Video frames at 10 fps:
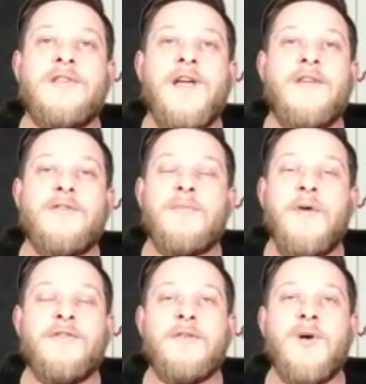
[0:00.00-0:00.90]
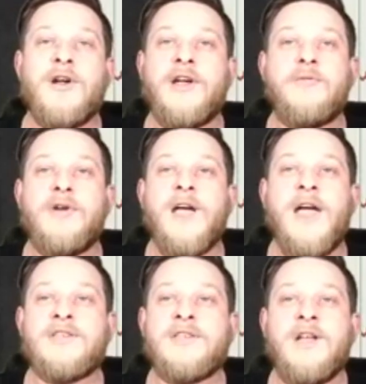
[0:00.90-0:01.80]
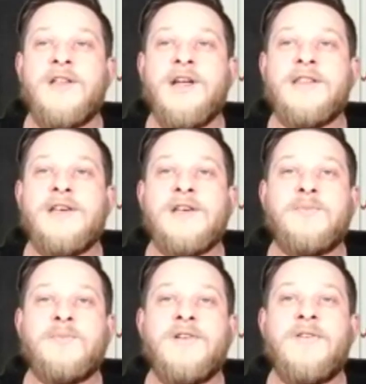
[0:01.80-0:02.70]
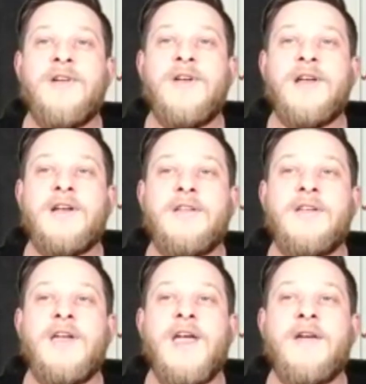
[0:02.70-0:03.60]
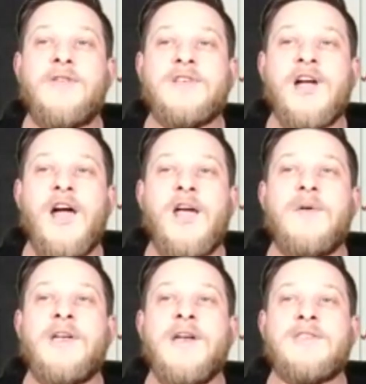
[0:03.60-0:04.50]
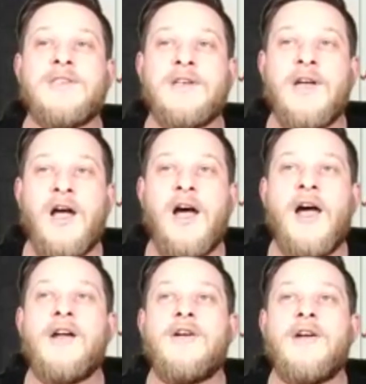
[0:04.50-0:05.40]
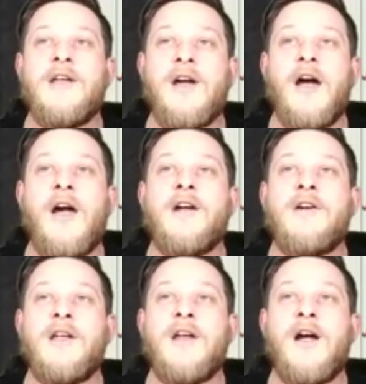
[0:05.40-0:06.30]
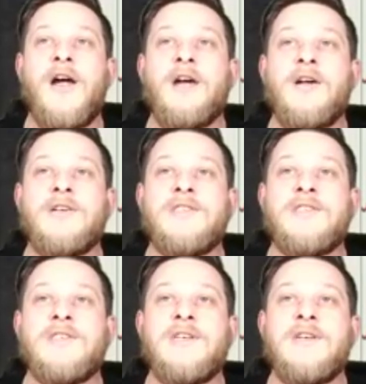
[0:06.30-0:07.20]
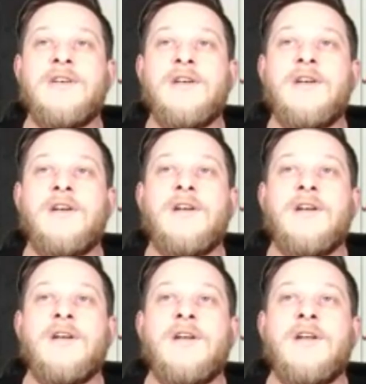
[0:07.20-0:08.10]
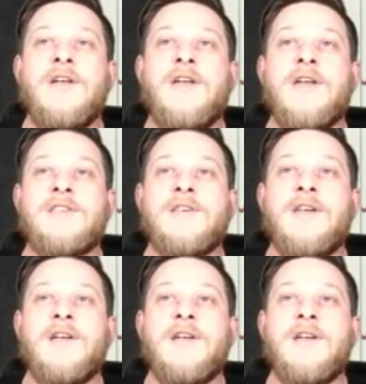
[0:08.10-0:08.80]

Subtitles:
every market reacts kind of like this. But every time it gets higher and higher and higher. You can see it gets